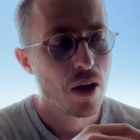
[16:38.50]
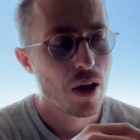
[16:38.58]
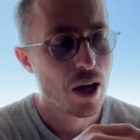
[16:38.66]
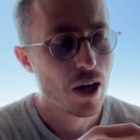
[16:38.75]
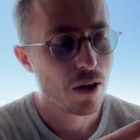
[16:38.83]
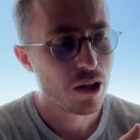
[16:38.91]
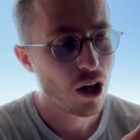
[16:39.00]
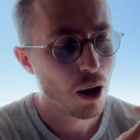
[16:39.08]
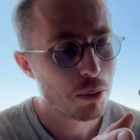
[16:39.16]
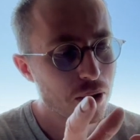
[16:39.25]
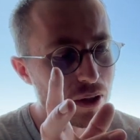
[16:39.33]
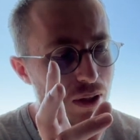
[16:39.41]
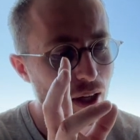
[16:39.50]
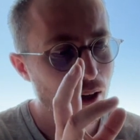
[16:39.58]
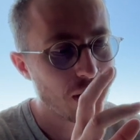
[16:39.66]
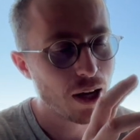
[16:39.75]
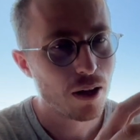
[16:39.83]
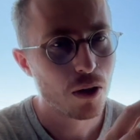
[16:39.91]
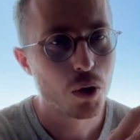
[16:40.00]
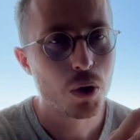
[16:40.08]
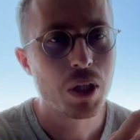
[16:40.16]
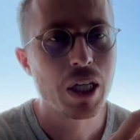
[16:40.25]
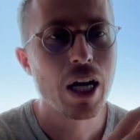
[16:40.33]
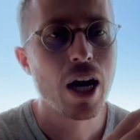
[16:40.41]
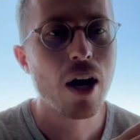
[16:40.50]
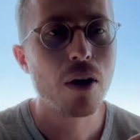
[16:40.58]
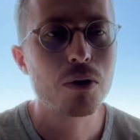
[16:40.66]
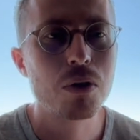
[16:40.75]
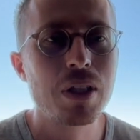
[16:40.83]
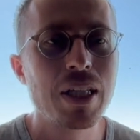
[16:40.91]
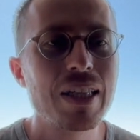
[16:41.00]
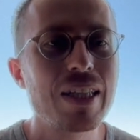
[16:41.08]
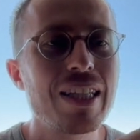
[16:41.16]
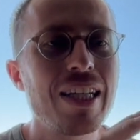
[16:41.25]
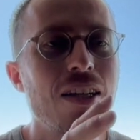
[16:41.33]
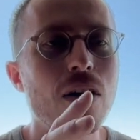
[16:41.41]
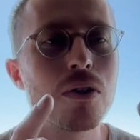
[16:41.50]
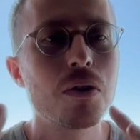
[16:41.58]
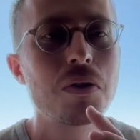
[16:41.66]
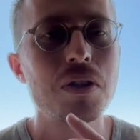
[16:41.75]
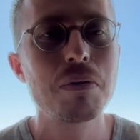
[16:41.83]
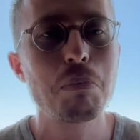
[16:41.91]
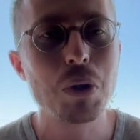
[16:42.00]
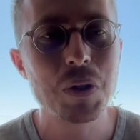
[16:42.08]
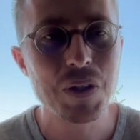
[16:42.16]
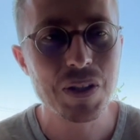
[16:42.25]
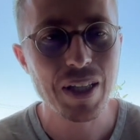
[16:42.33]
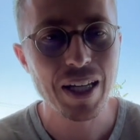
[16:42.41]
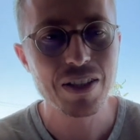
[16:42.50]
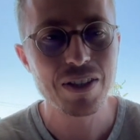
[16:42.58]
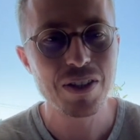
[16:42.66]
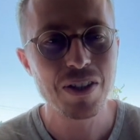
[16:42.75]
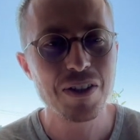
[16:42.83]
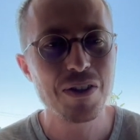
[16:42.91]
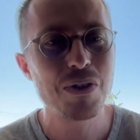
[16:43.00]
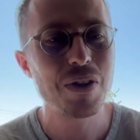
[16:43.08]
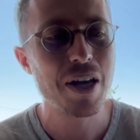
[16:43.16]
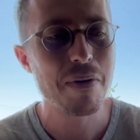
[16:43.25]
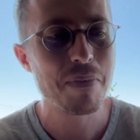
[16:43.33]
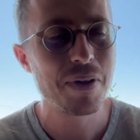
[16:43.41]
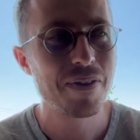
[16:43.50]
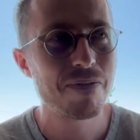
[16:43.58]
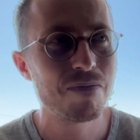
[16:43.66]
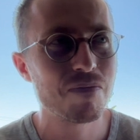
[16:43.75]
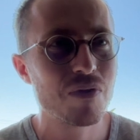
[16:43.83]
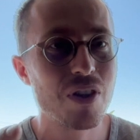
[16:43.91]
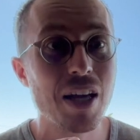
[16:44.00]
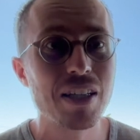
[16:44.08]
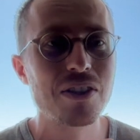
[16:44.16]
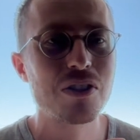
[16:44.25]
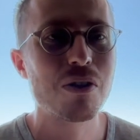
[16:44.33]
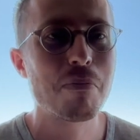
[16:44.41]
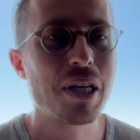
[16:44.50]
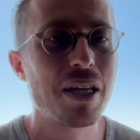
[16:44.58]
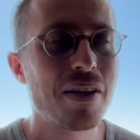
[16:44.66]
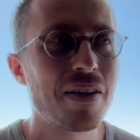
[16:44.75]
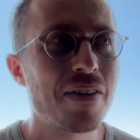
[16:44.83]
And on the opposite side of that, learning how to then lean onto the person next to them, next to me,